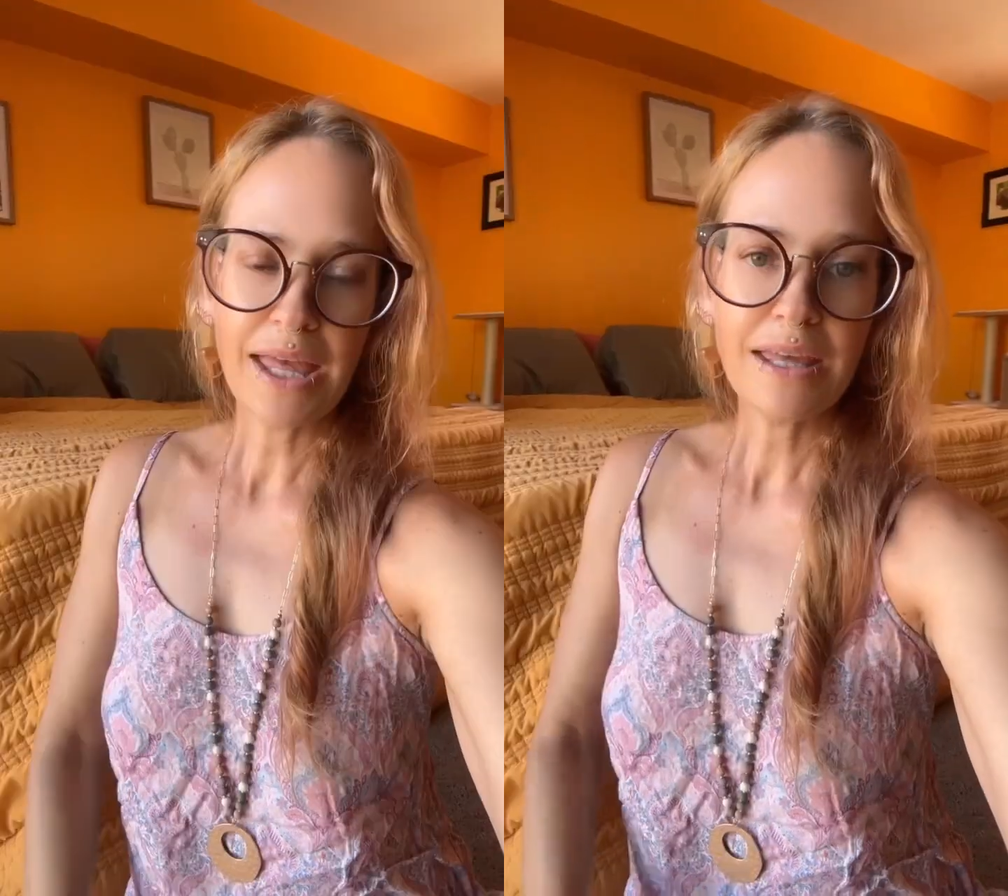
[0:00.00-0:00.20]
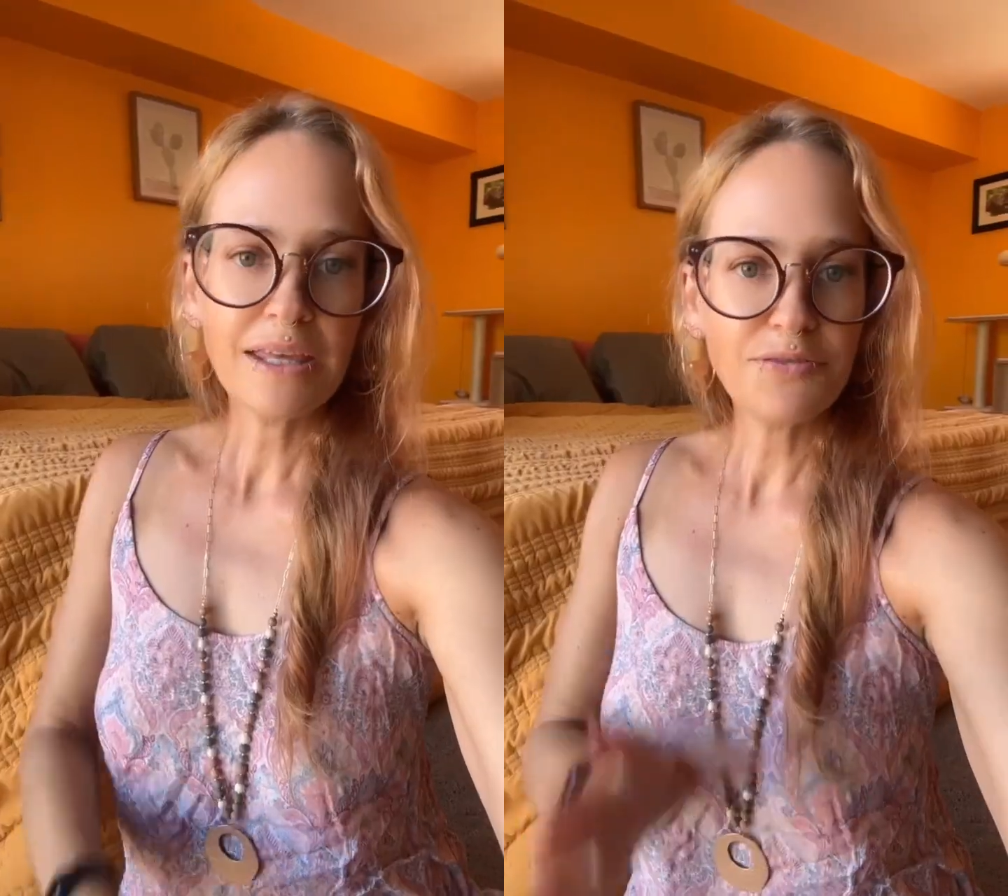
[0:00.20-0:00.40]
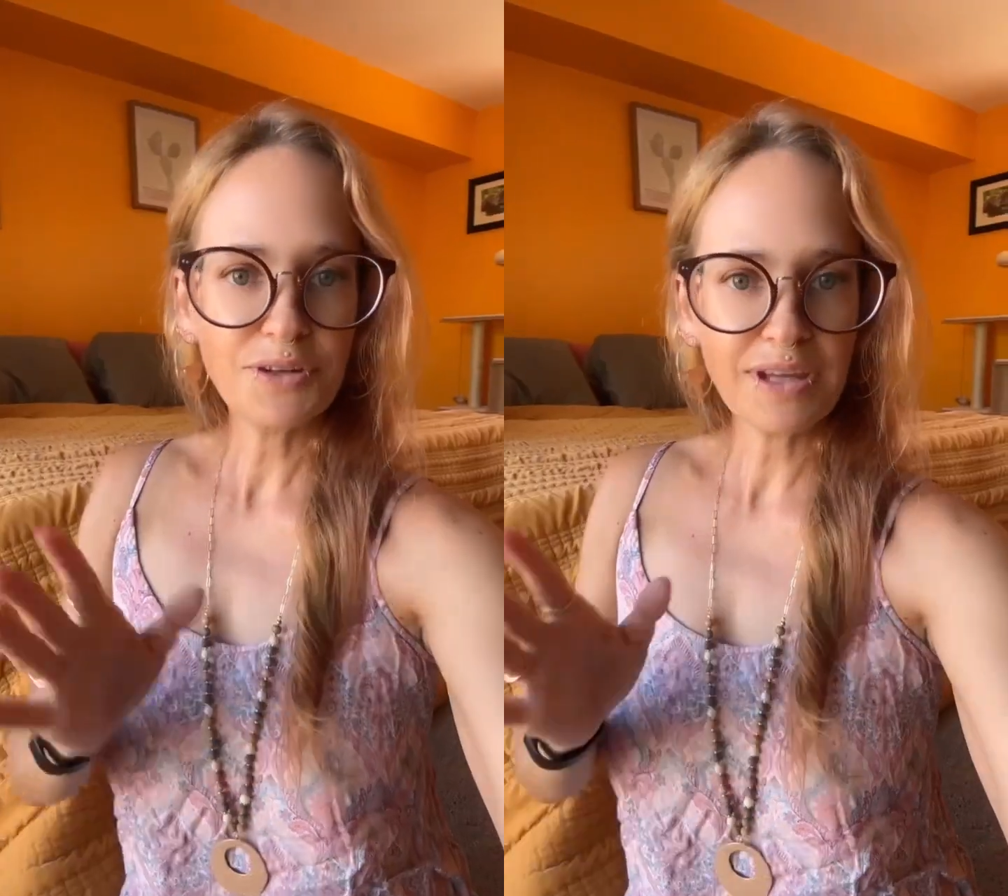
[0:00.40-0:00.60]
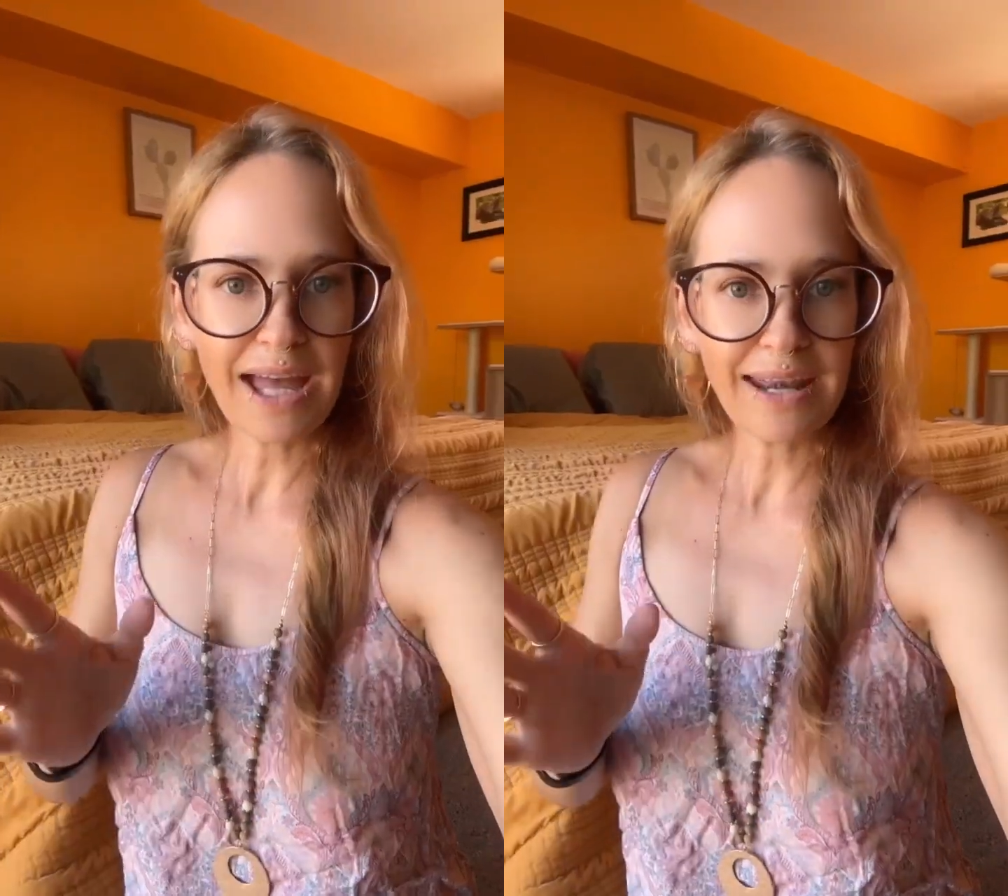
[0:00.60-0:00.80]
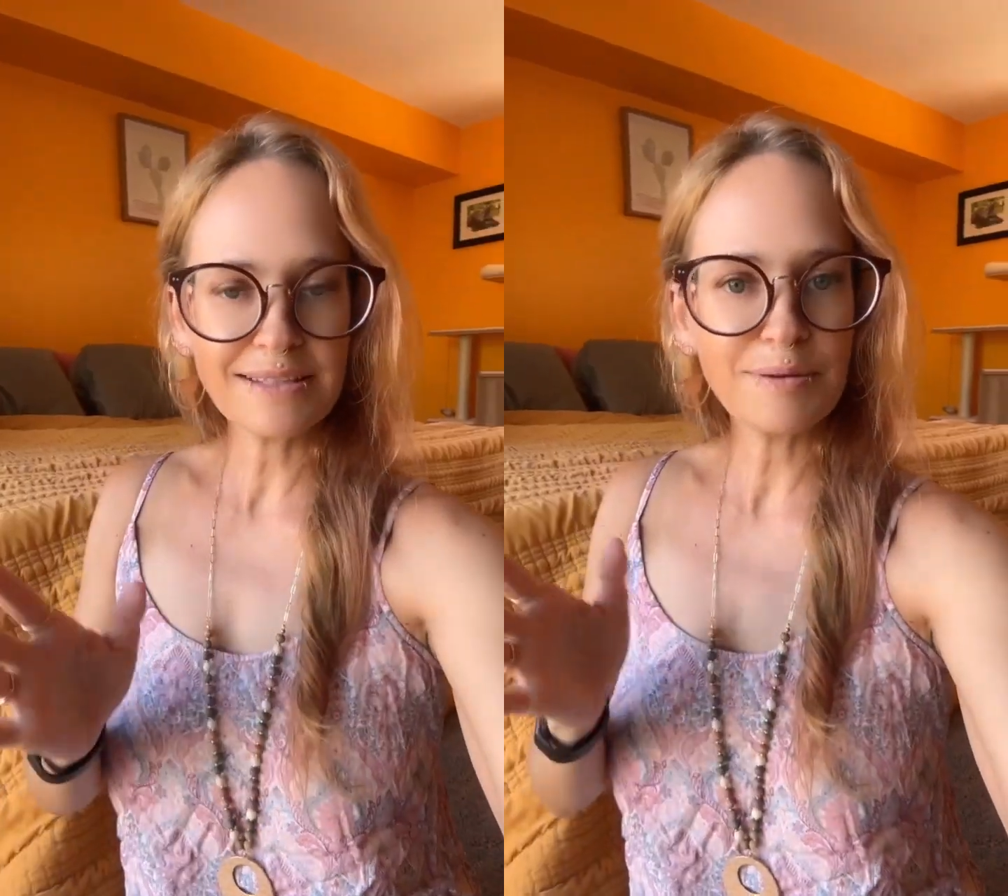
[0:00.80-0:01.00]
If your
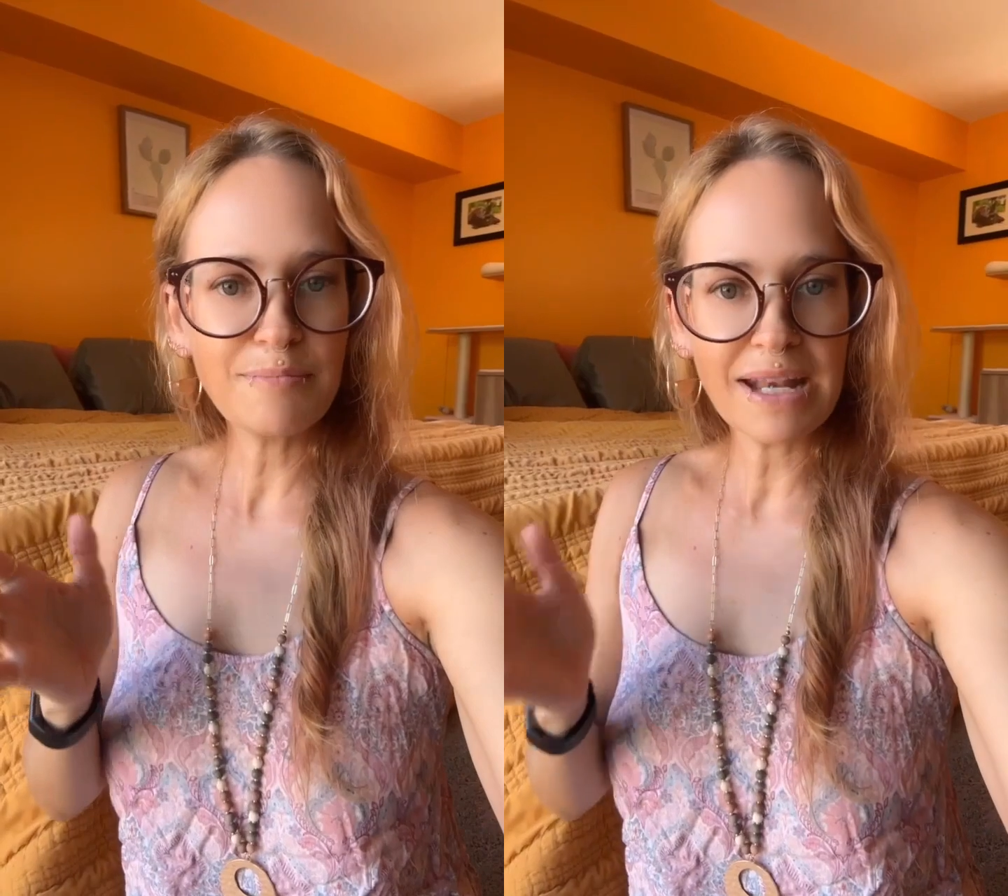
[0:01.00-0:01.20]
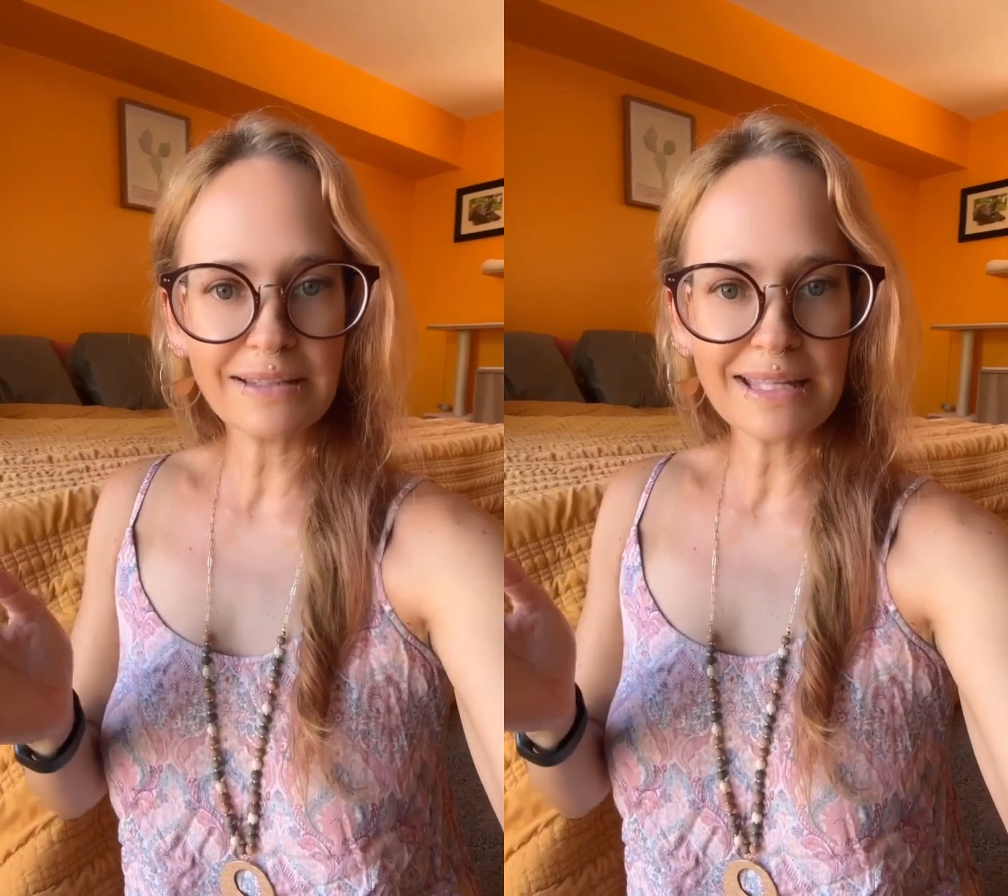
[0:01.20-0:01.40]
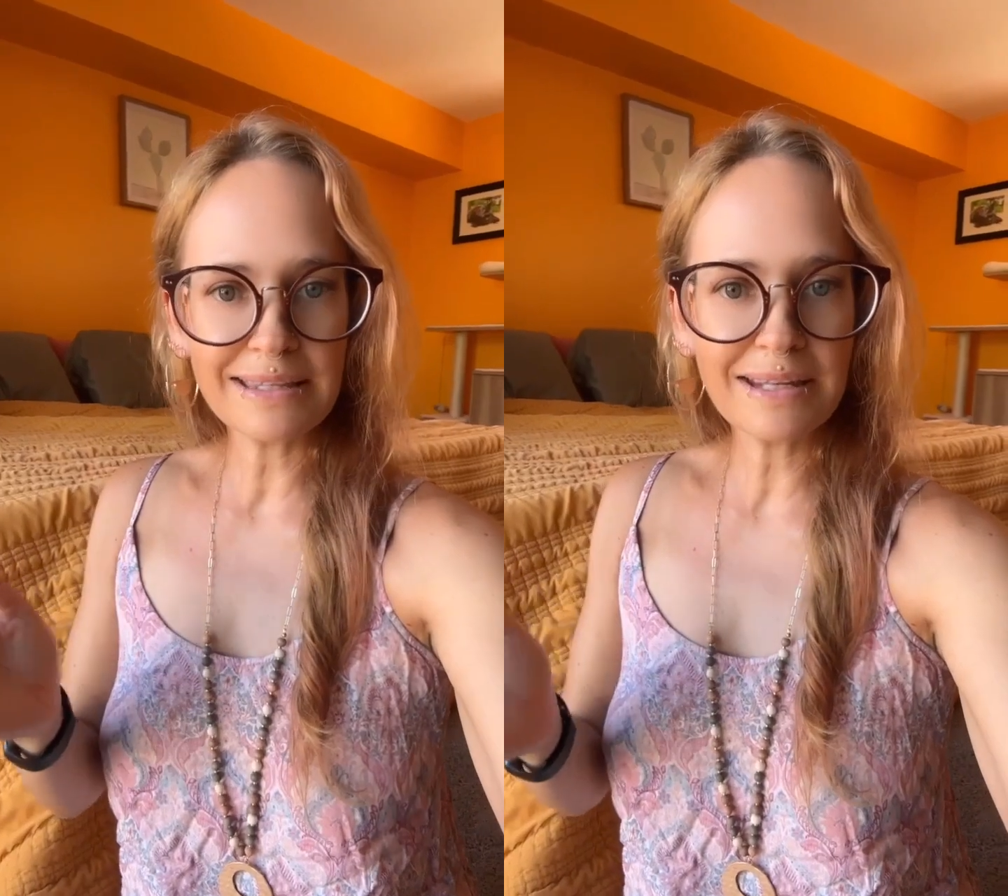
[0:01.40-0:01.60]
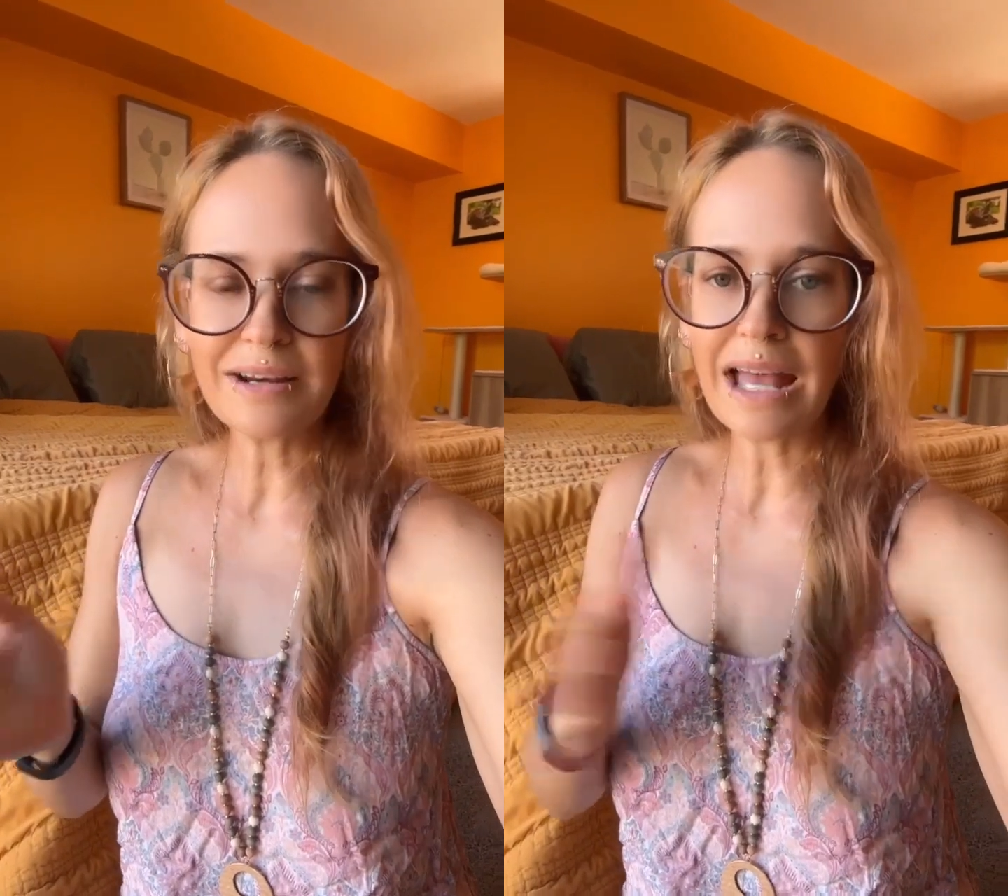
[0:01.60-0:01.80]
cat has been medically cleared,